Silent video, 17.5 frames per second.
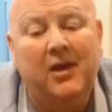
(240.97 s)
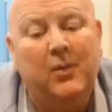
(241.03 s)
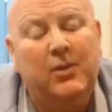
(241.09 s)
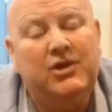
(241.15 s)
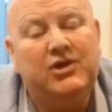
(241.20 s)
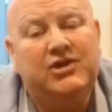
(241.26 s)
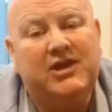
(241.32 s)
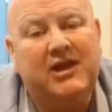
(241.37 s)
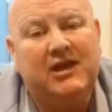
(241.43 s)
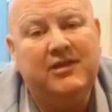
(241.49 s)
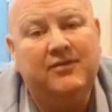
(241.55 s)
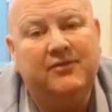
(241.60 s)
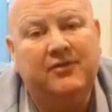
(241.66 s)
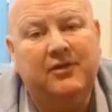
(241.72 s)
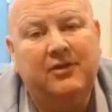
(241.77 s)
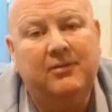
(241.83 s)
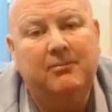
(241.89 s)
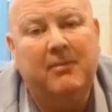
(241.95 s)
which stands
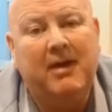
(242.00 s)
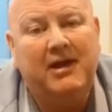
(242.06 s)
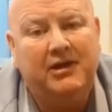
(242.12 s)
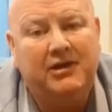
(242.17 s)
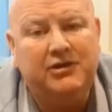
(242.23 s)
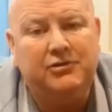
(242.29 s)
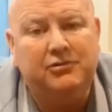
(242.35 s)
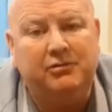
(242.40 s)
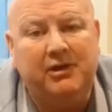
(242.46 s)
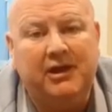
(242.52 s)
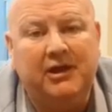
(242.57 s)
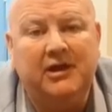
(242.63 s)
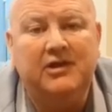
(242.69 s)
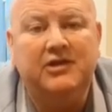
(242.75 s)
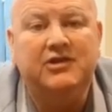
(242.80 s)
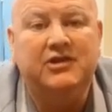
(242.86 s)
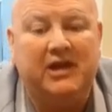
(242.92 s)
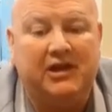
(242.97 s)
for mandatory
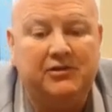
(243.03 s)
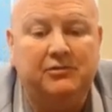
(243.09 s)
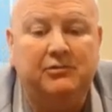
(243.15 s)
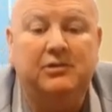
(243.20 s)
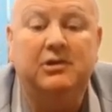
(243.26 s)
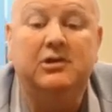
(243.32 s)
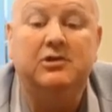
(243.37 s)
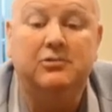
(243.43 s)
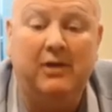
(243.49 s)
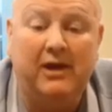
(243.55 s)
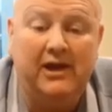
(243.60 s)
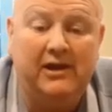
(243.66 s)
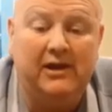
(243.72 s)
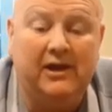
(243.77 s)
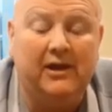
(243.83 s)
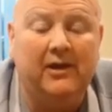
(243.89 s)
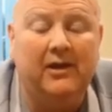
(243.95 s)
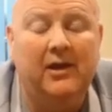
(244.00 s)
and statutory
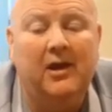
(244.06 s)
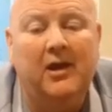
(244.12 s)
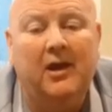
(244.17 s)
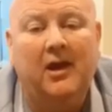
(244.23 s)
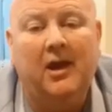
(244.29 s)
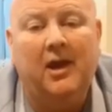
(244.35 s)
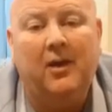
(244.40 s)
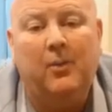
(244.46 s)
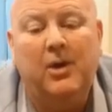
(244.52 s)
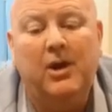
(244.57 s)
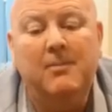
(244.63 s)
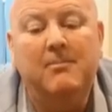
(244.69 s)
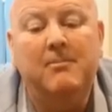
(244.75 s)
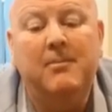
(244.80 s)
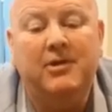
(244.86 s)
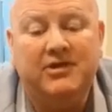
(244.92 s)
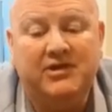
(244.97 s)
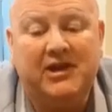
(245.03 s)
training, where
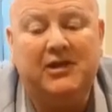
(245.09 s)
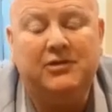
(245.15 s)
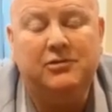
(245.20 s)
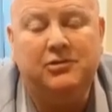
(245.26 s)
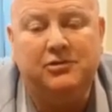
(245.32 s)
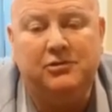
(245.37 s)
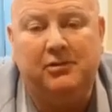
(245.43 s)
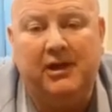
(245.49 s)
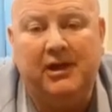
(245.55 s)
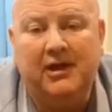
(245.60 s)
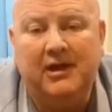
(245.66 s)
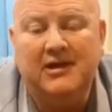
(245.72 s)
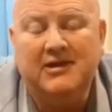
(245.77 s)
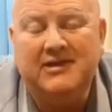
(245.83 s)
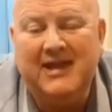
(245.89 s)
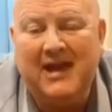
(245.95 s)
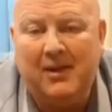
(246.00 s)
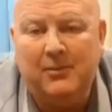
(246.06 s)
statutory
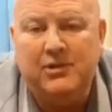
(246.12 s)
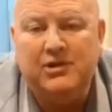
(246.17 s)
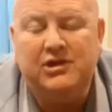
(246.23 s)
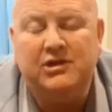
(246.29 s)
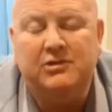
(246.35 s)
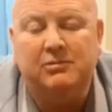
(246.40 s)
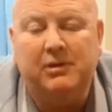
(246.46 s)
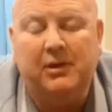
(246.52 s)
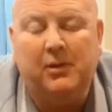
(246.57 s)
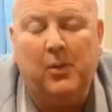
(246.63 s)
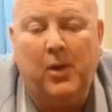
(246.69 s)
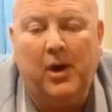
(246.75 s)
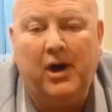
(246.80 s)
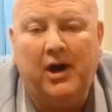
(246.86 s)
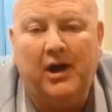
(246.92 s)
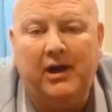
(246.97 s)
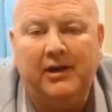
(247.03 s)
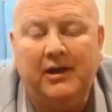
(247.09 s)
is that which is
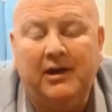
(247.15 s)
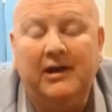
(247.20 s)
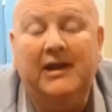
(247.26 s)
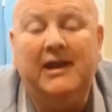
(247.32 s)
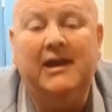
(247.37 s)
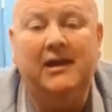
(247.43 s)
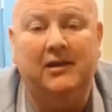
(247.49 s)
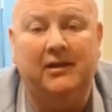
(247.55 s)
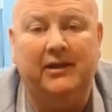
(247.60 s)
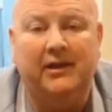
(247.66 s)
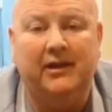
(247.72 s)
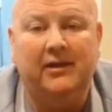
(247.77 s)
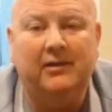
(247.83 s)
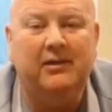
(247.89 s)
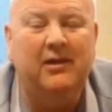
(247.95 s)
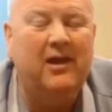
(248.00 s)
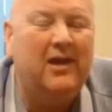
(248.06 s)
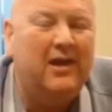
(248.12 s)
required legally,
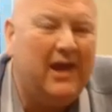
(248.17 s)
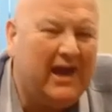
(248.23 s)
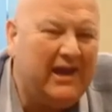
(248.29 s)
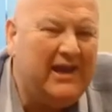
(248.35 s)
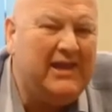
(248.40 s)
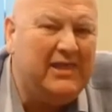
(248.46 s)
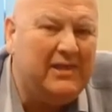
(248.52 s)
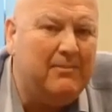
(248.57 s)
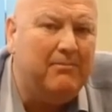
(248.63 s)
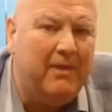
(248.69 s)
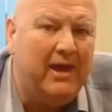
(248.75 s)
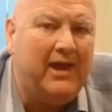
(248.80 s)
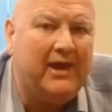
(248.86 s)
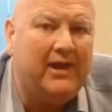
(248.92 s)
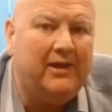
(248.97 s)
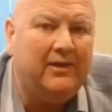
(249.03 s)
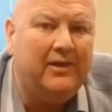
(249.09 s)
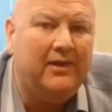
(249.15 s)
and in the
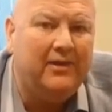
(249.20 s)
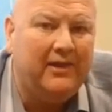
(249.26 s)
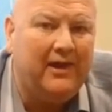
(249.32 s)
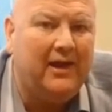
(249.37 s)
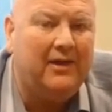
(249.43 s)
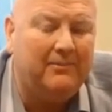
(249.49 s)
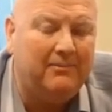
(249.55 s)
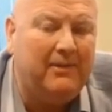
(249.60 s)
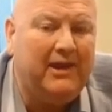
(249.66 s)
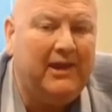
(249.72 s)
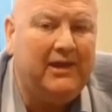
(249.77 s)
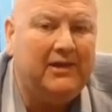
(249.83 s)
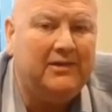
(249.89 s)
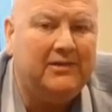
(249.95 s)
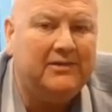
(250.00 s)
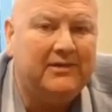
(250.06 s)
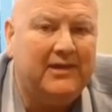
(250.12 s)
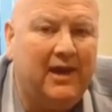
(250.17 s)
main that
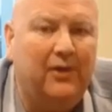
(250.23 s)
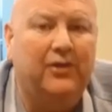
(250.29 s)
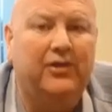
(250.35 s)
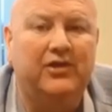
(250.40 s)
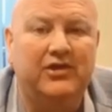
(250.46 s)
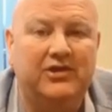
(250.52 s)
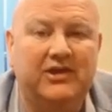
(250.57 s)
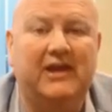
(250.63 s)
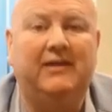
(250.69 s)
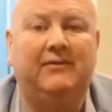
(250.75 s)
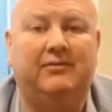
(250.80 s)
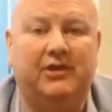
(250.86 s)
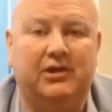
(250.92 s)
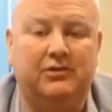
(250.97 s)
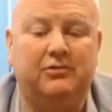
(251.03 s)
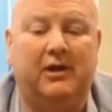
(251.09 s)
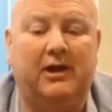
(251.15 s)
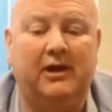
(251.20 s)
means health and safety
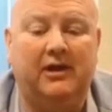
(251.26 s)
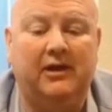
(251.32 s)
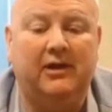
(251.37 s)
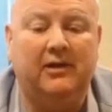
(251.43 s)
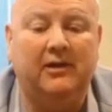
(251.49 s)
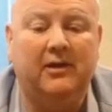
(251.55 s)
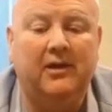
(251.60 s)
training.